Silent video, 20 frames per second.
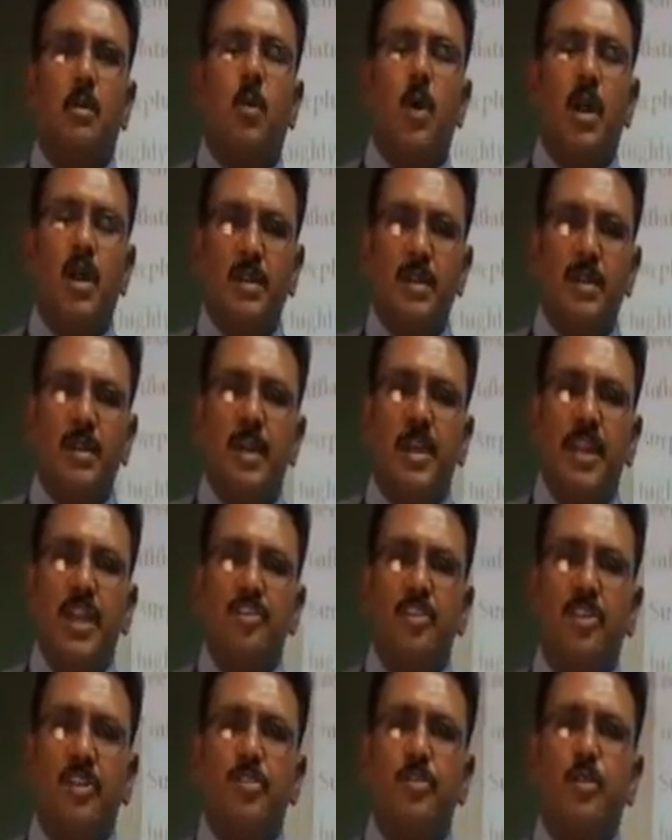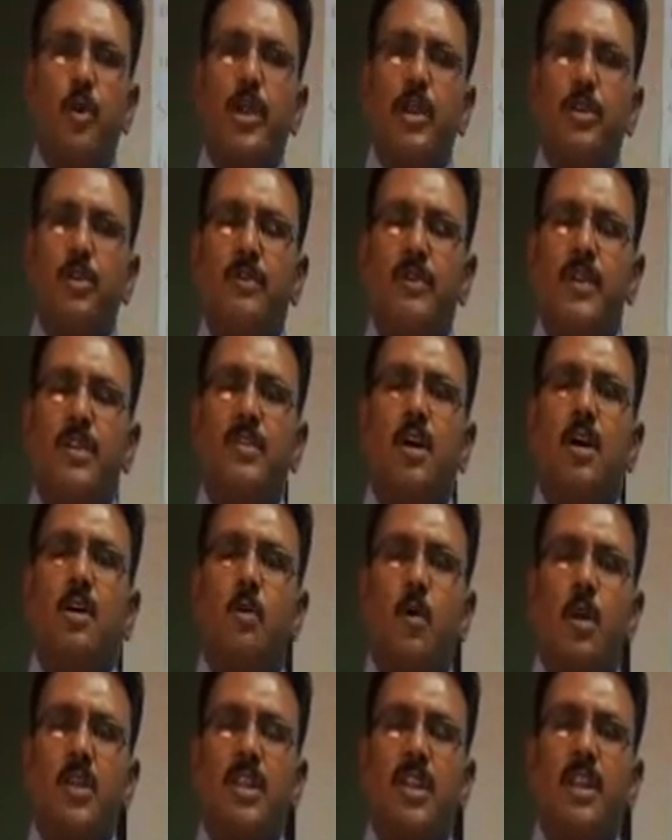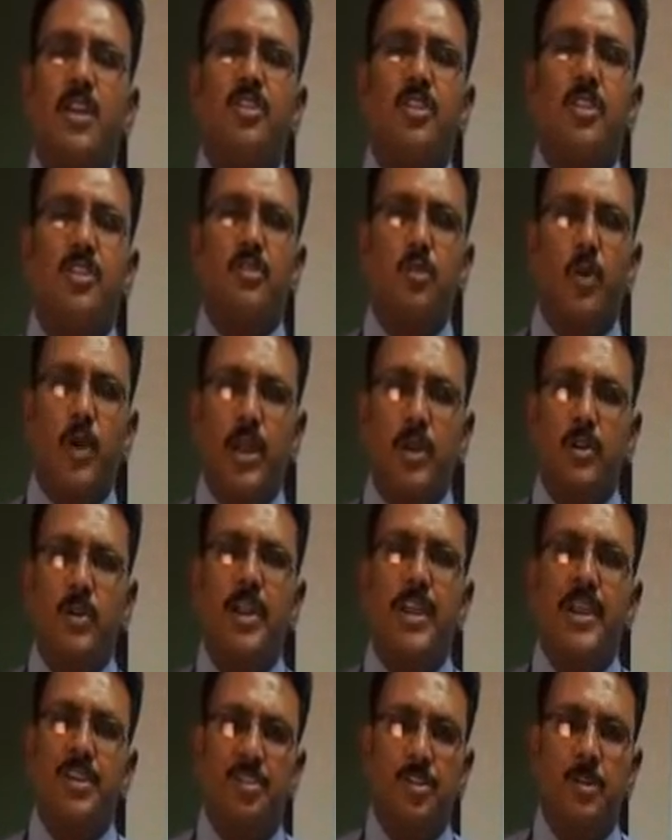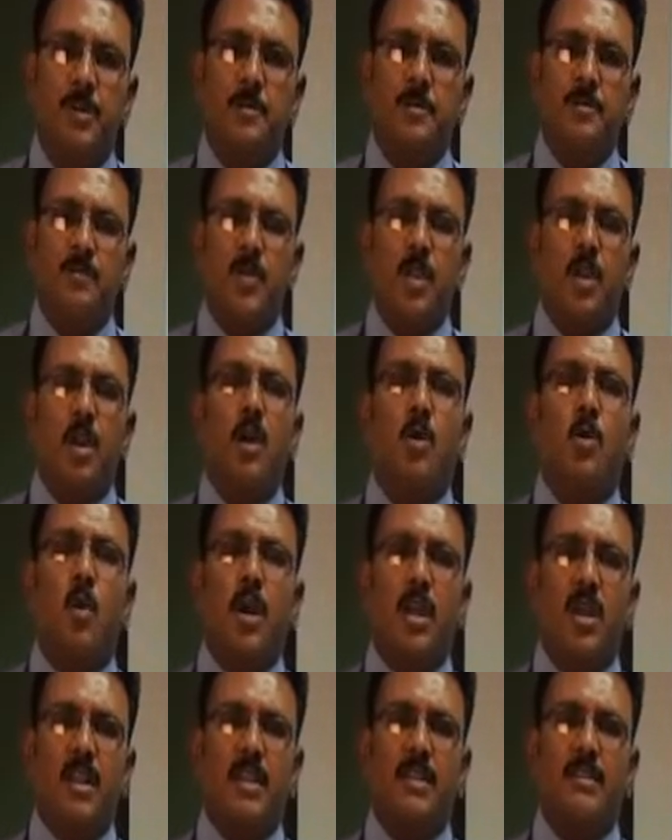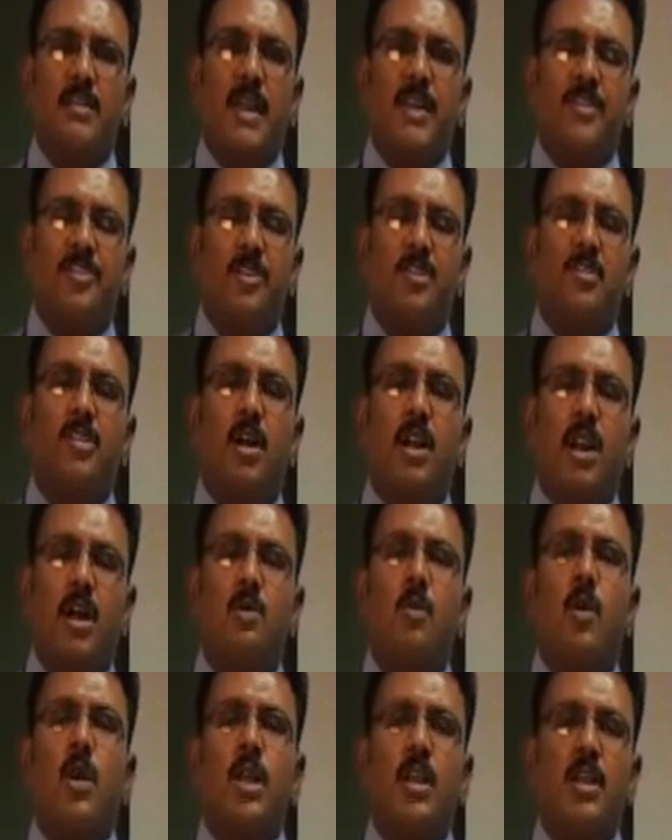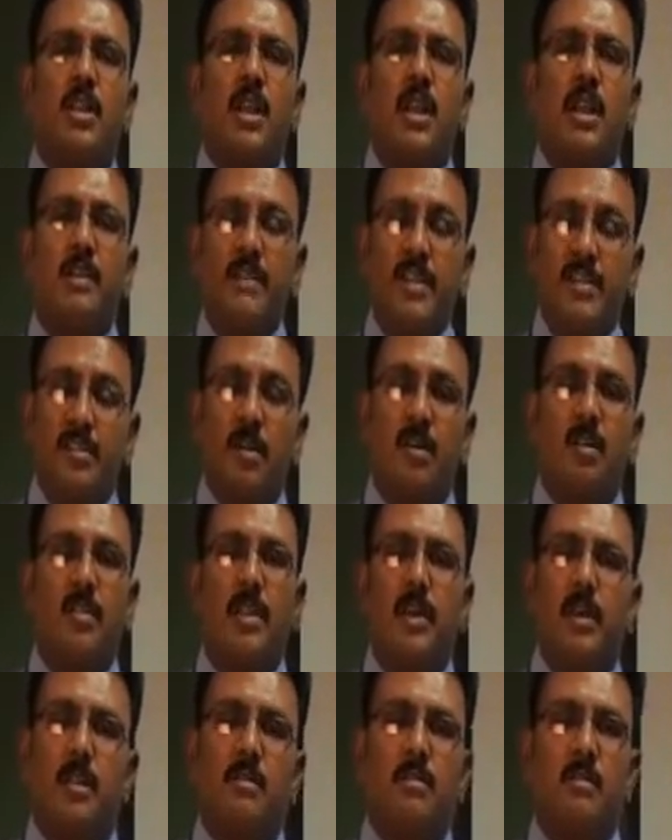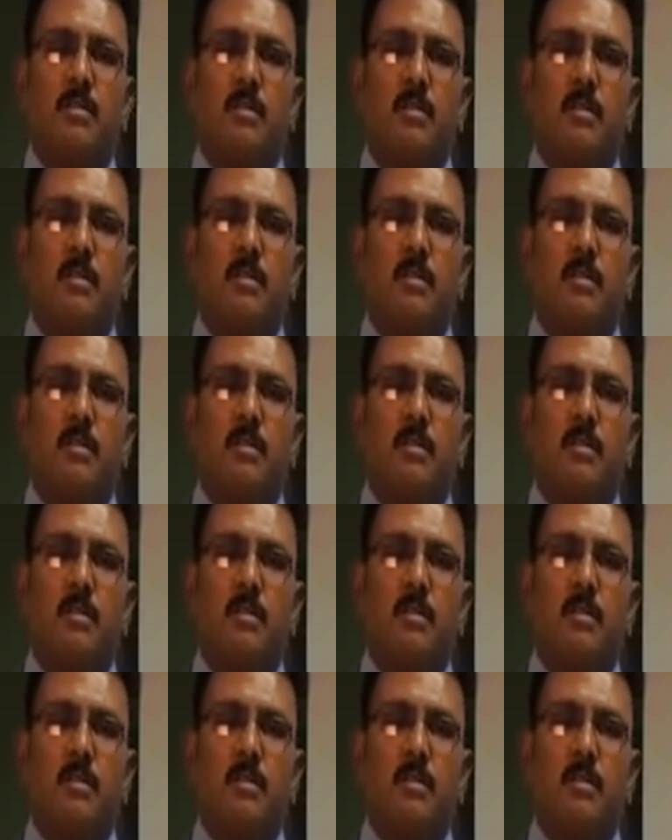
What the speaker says: what the nation is going to face or what the nation is going to get, or what are the sanctions or what are the levies are there.